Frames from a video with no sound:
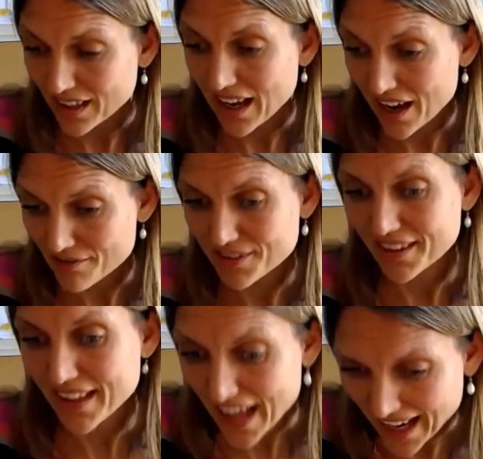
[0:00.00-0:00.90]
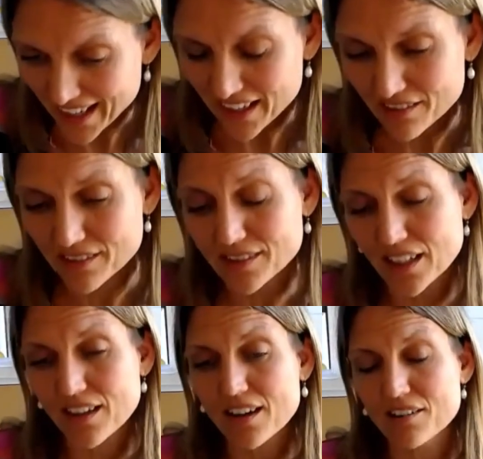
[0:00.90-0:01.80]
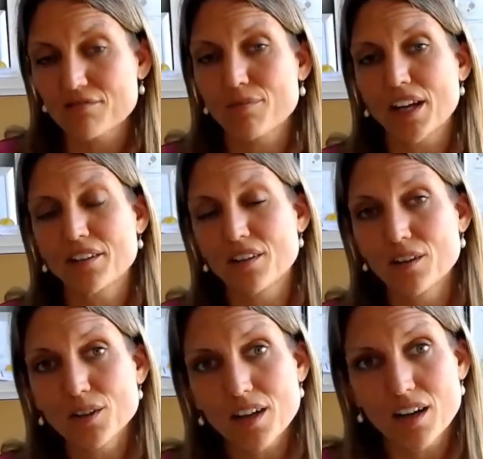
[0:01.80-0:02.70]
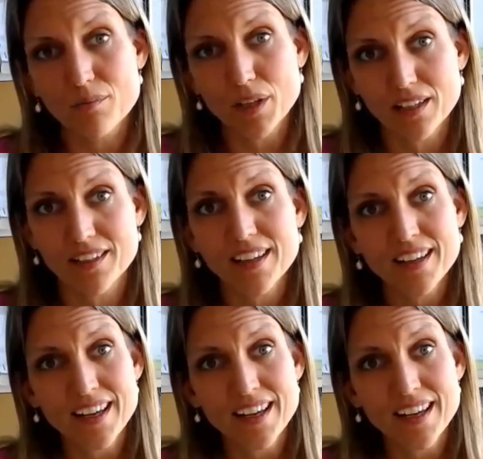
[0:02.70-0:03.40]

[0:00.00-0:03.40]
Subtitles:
after that it was a lot of manual lookup in